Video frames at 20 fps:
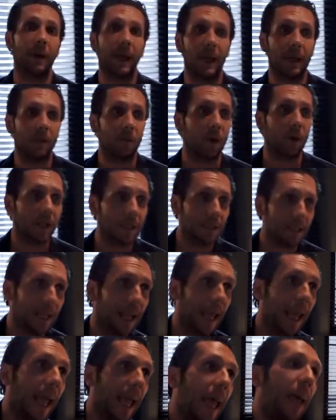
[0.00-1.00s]
band was.
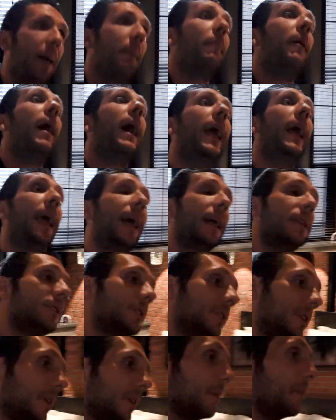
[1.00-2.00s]
My
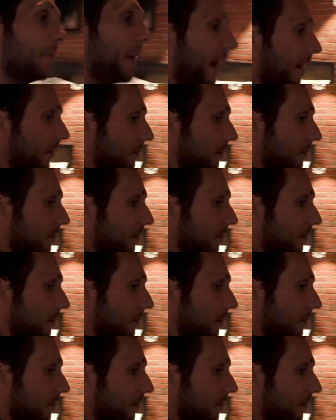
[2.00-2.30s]
answer, my